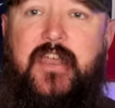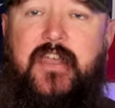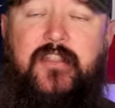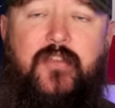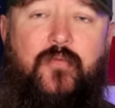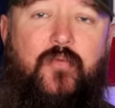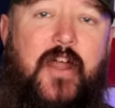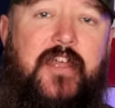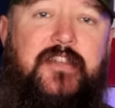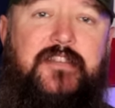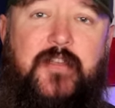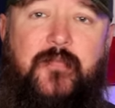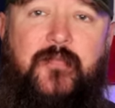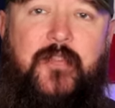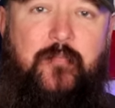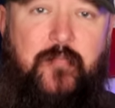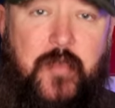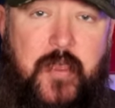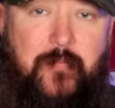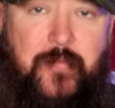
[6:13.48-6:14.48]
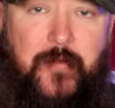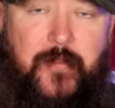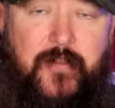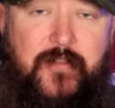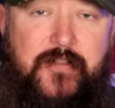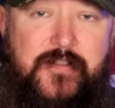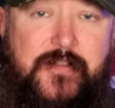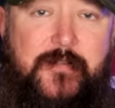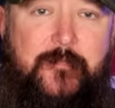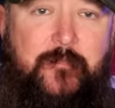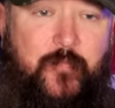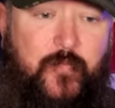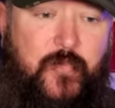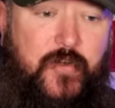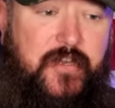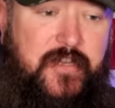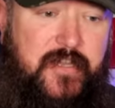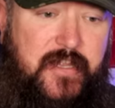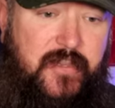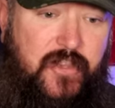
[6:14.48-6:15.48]
in the rights of the people
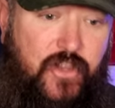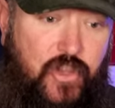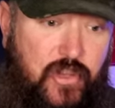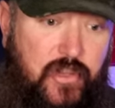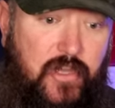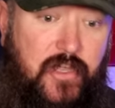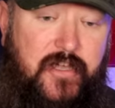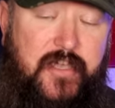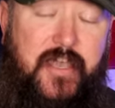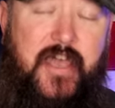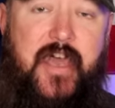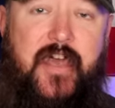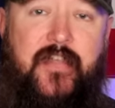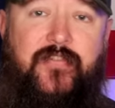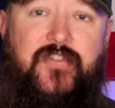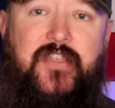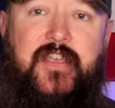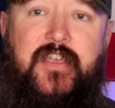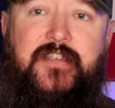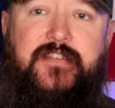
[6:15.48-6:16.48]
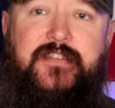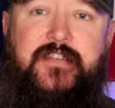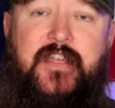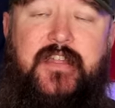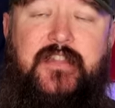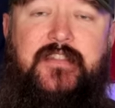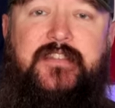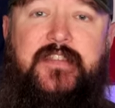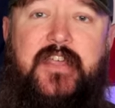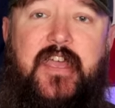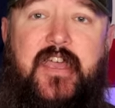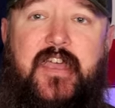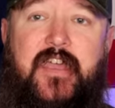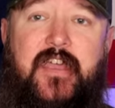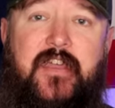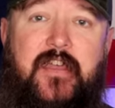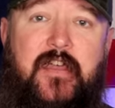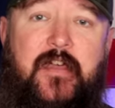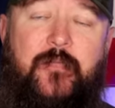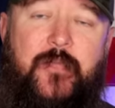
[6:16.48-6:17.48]
would look at this and
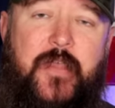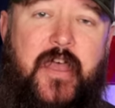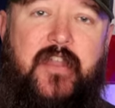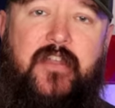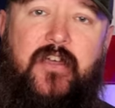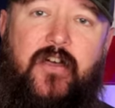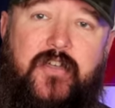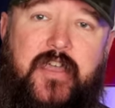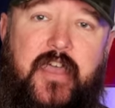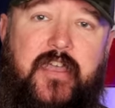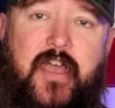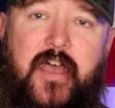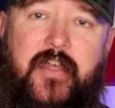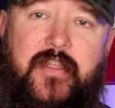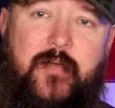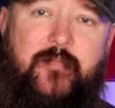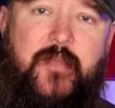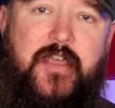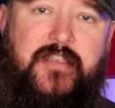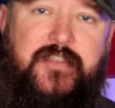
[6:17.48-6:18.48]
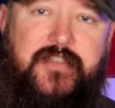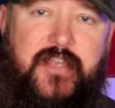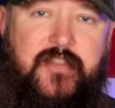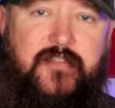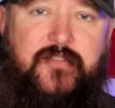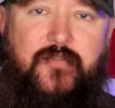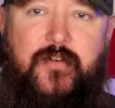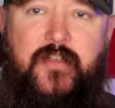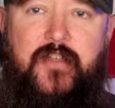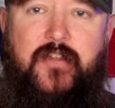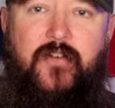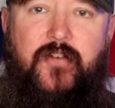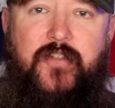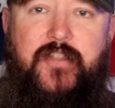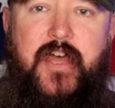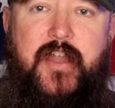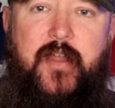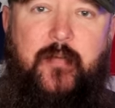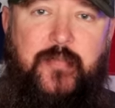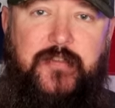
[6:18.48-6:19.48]
say that, okay, yeah, that makes sense. We're going to
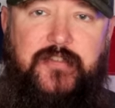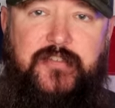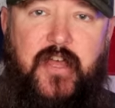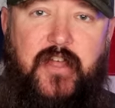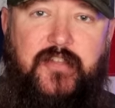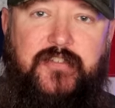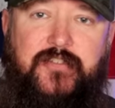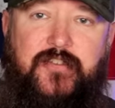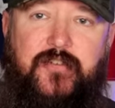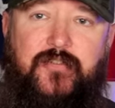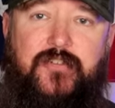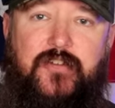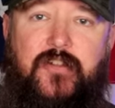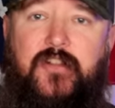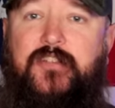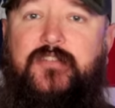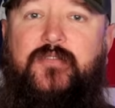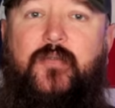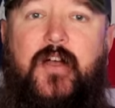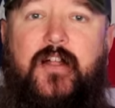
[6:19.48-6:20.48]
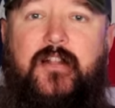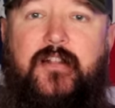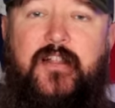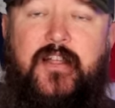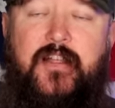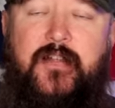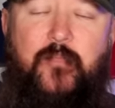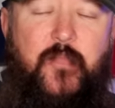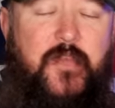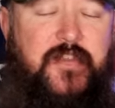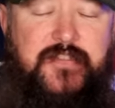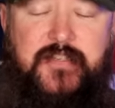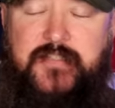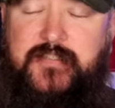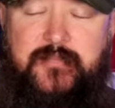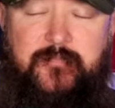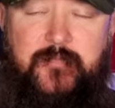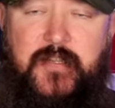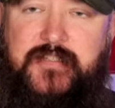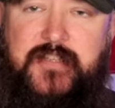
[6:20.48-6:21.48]
hold that up as constitutional as well.
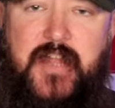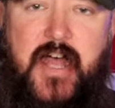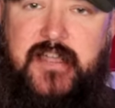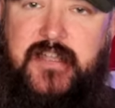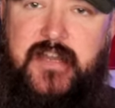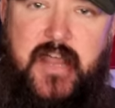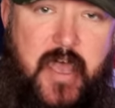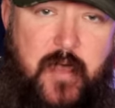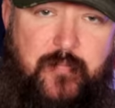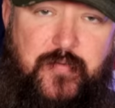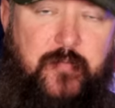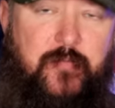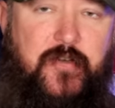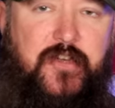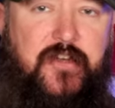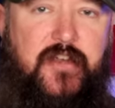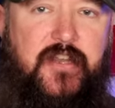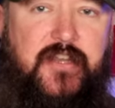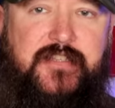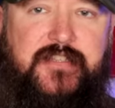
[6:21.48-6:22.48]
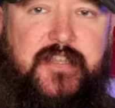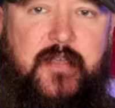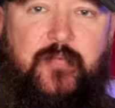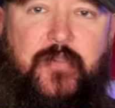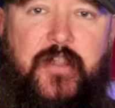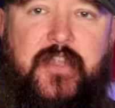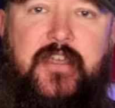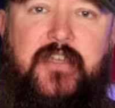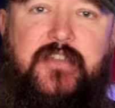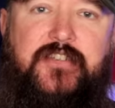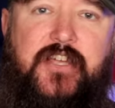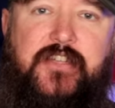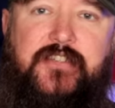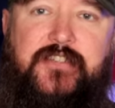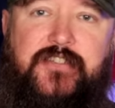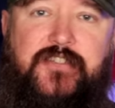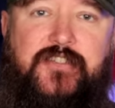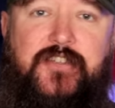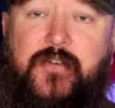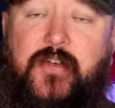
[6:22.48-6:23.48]
It's not going to happen, but you're going to see plenty of
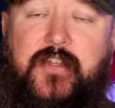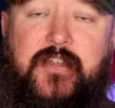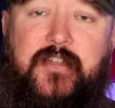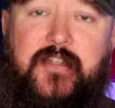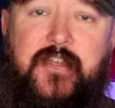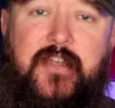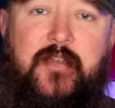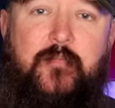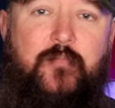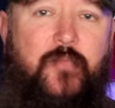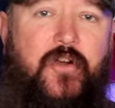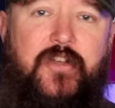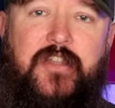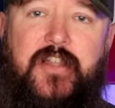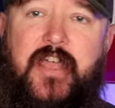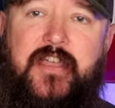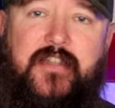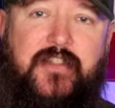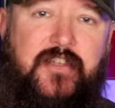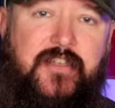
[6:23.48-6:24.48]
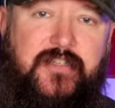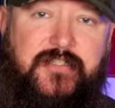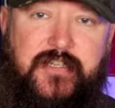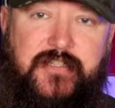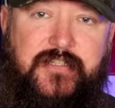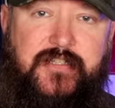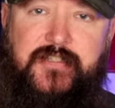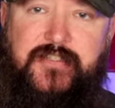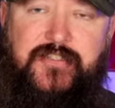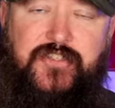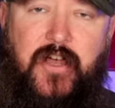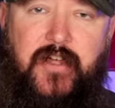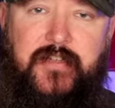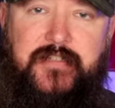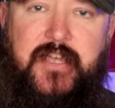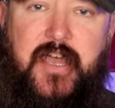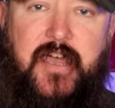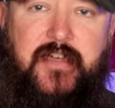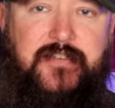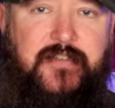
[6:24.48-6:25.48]
judges do it. More than likely, it's just a stall
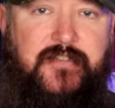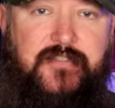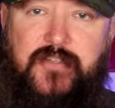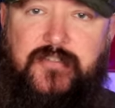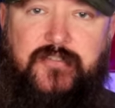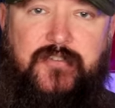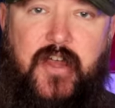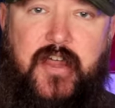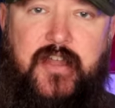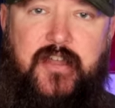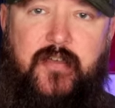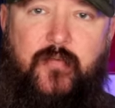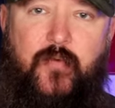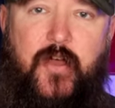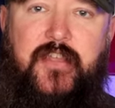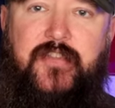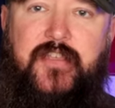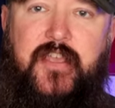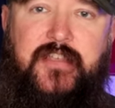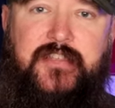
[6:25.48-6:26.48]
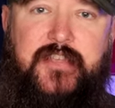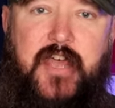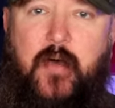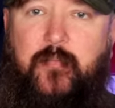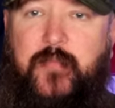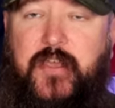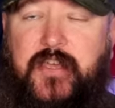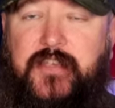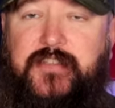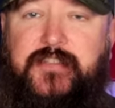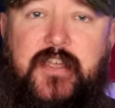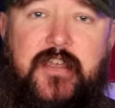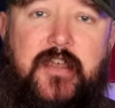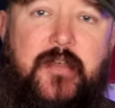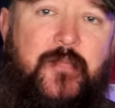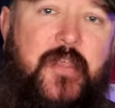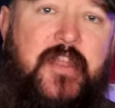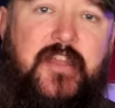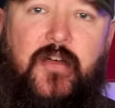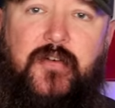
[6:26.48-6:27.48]
tactic, just trying to weigh things out because
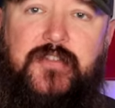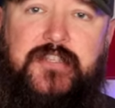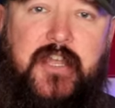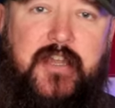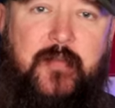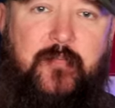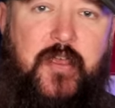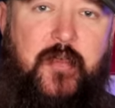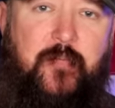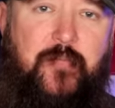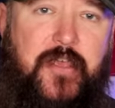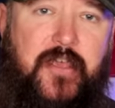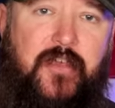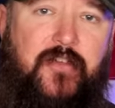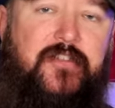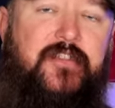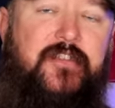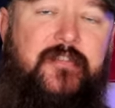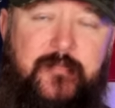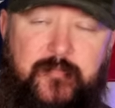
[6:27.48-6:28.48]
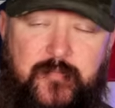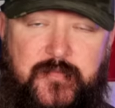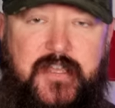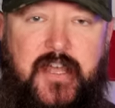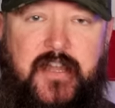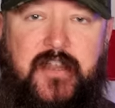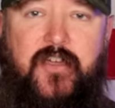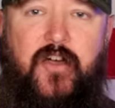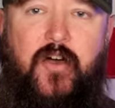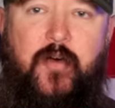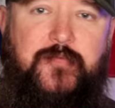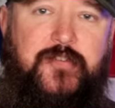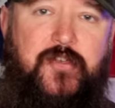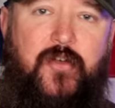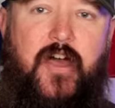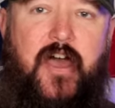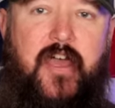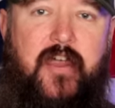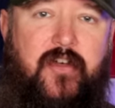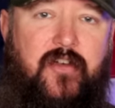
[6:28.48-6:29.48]
they know it's going to be appealed. It's going to go up
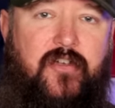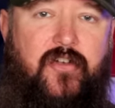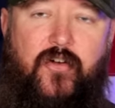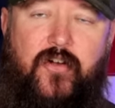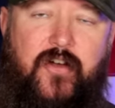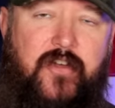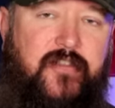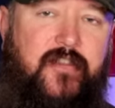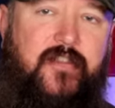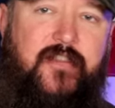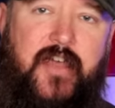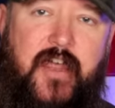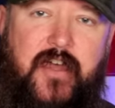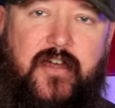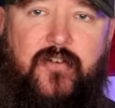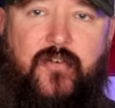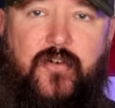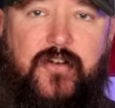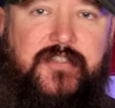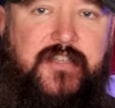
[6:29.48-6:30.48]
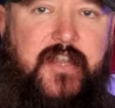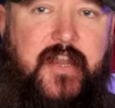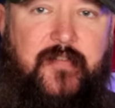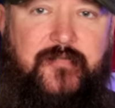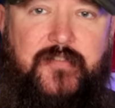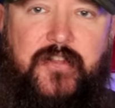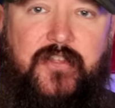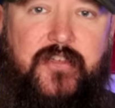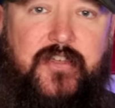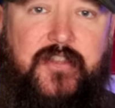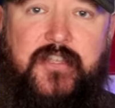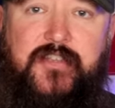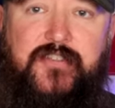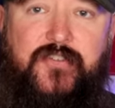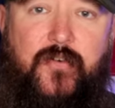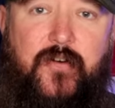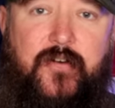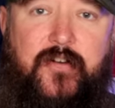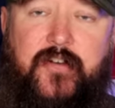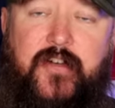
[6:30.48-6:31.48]
to a higher court, and then the higher court's going to have to look at this
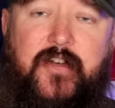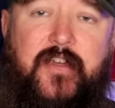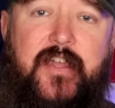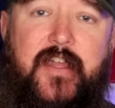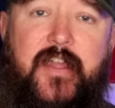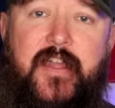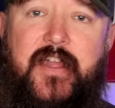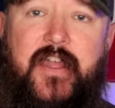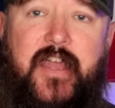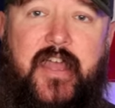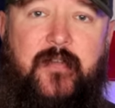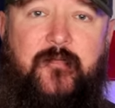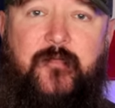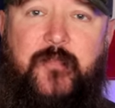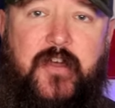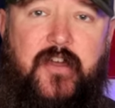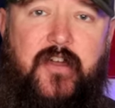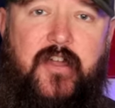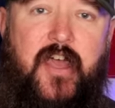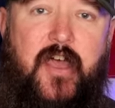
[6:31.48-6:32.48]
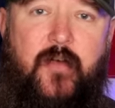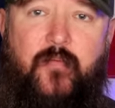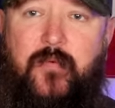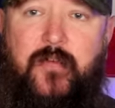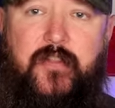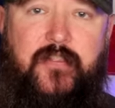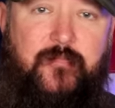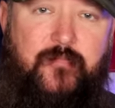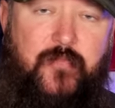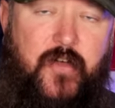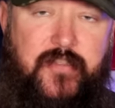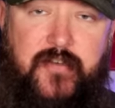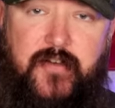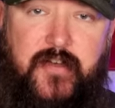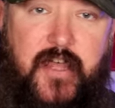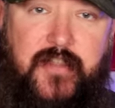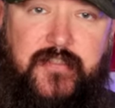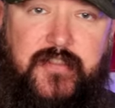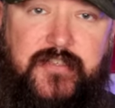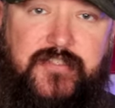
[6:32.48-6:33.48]
order and figuring out whether or
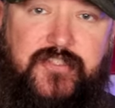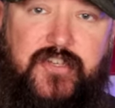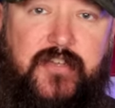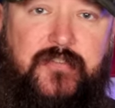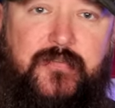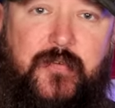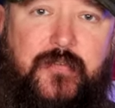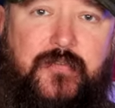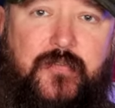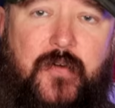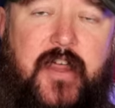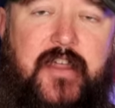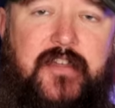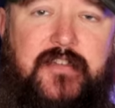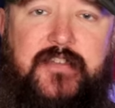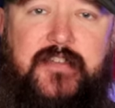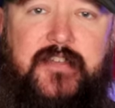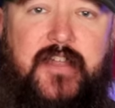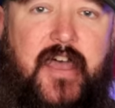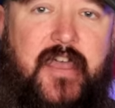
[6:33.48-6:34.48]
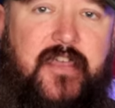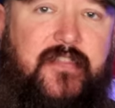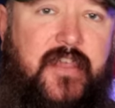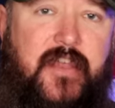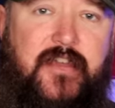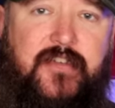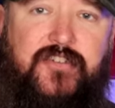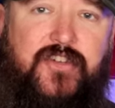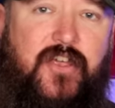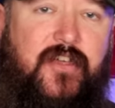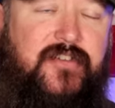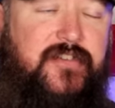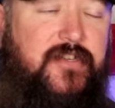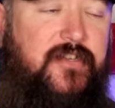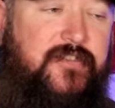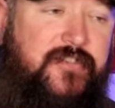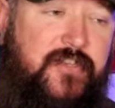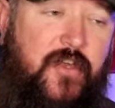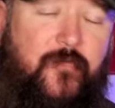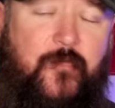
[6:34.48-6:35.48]
not this judge was right in denying that injunction
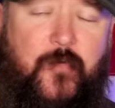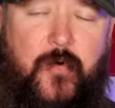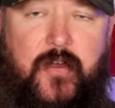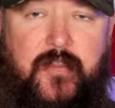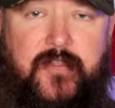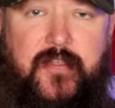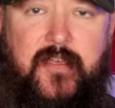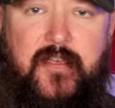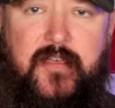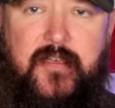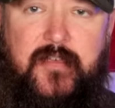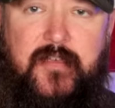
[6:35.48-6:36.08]
and so forth.